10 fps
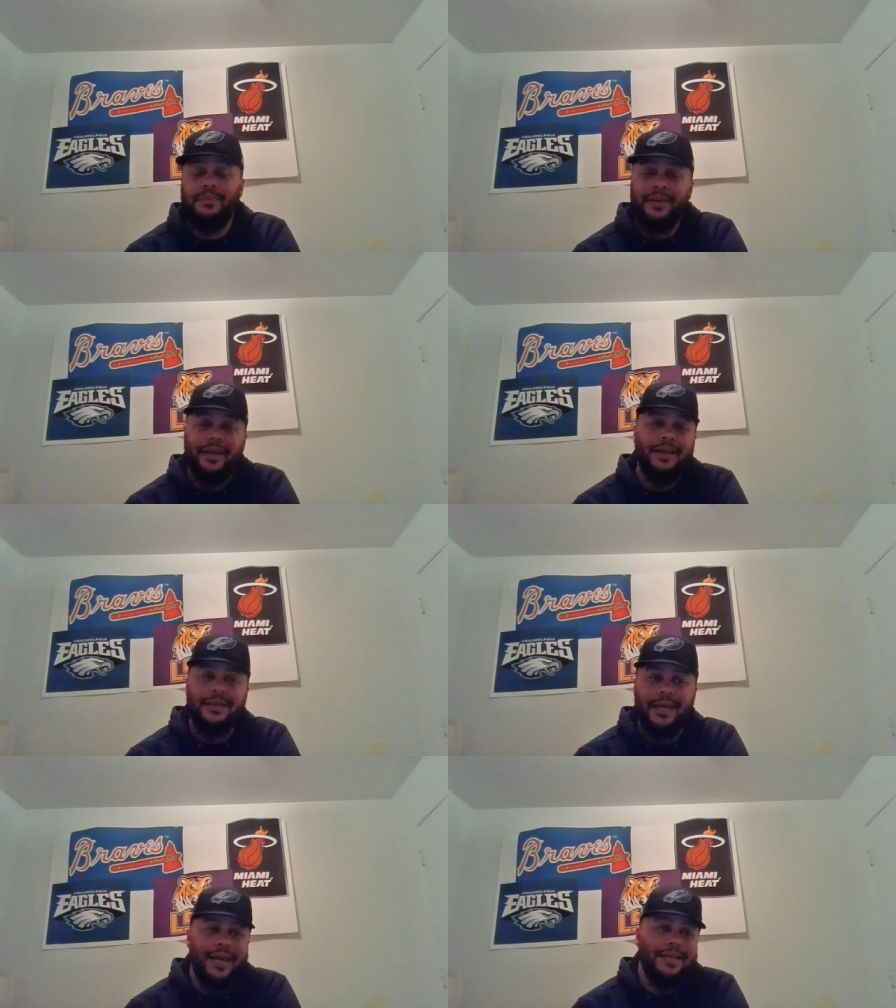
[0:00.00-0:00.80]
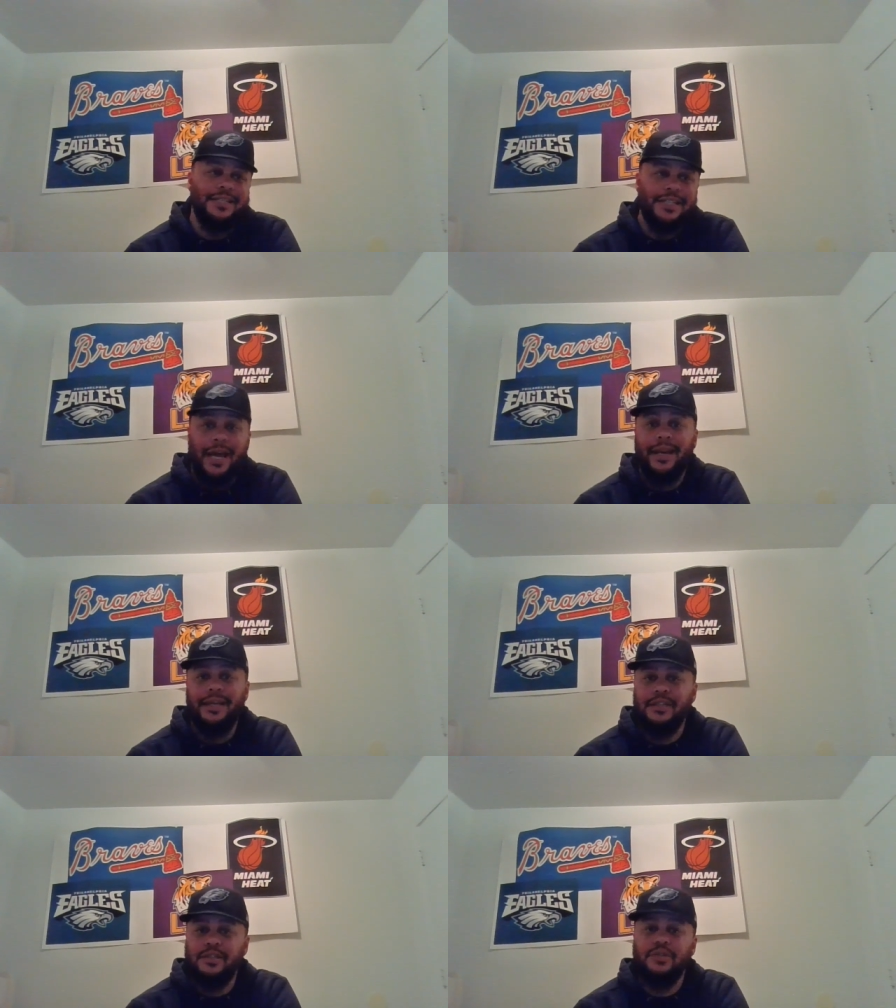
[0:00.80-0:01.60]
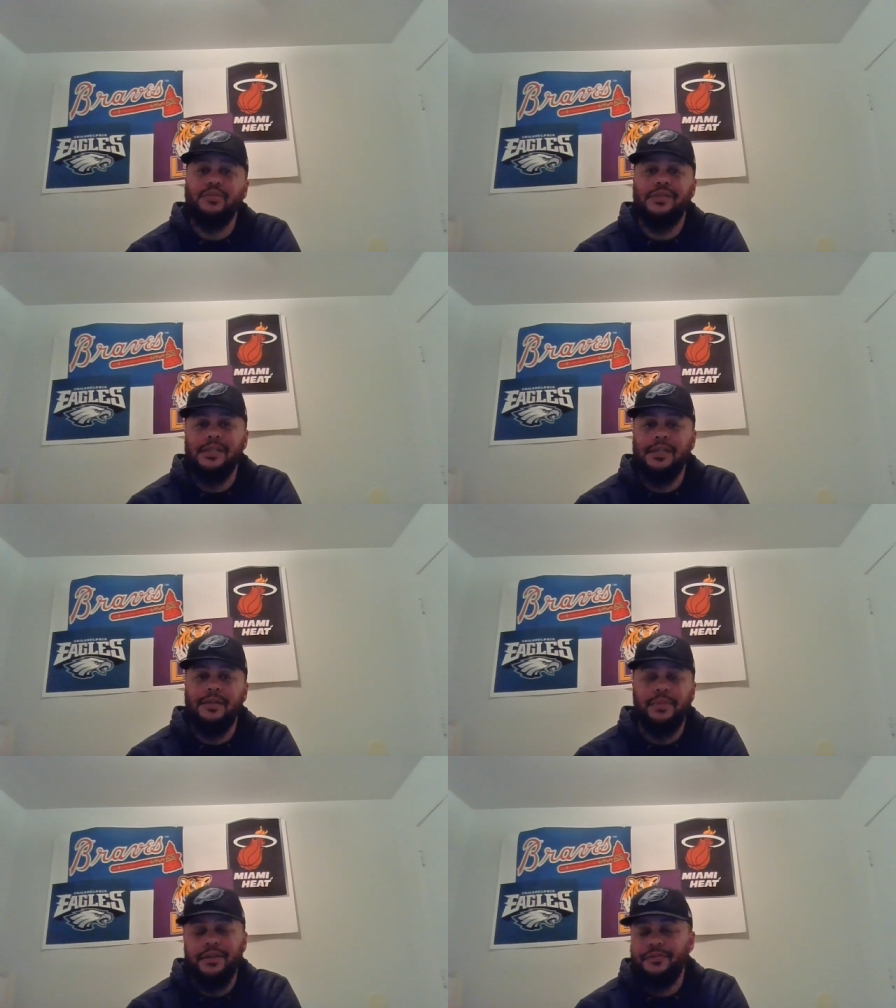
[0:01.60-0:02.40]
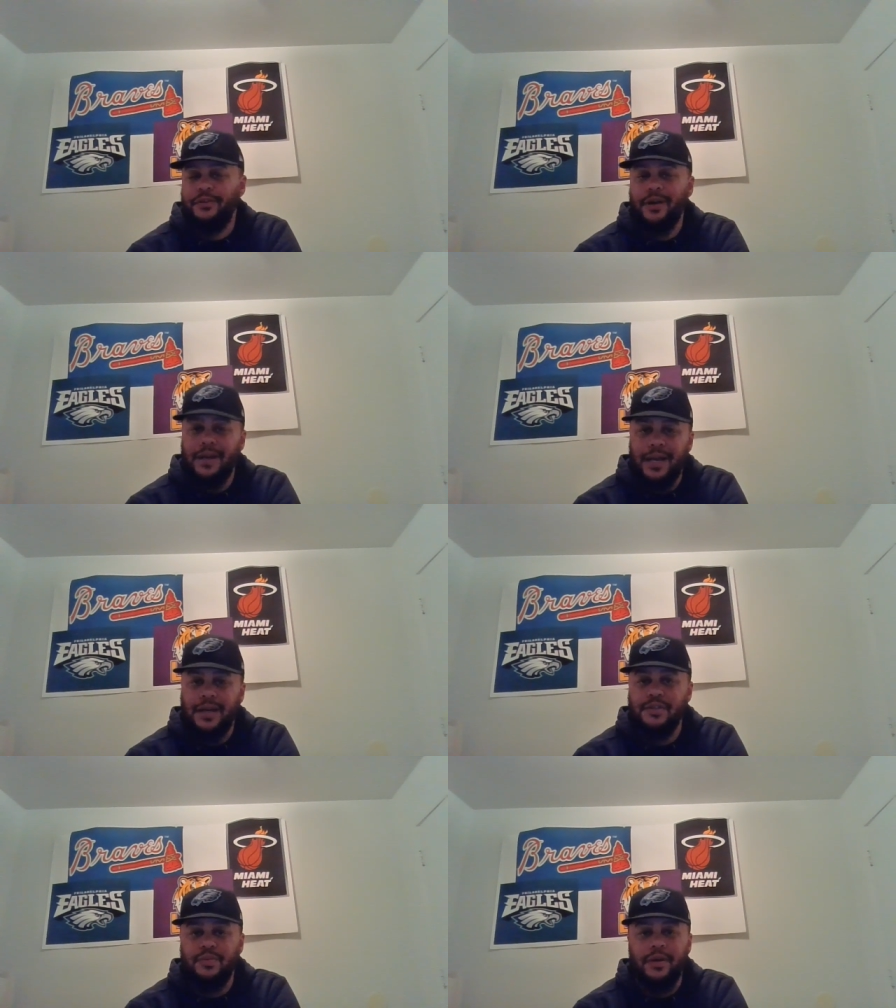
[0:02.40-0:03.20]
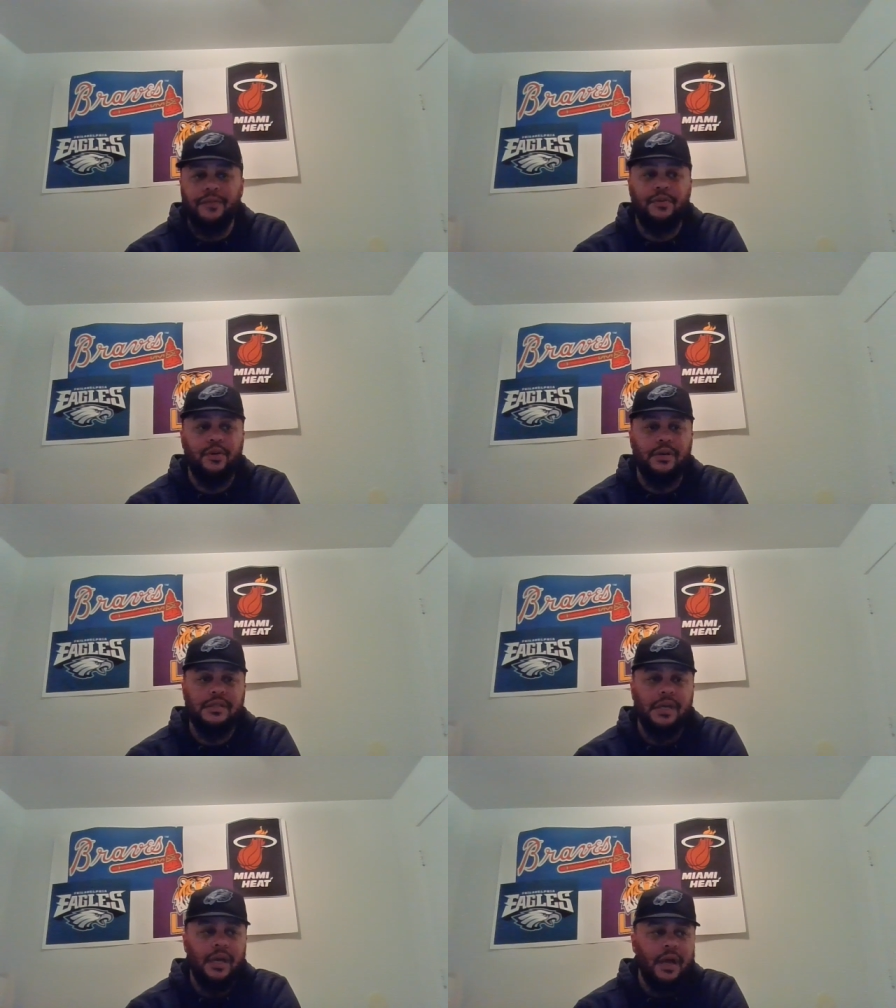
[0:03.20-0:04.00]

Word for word: They played because they had a shot at the two seed, but 49ers won, of course.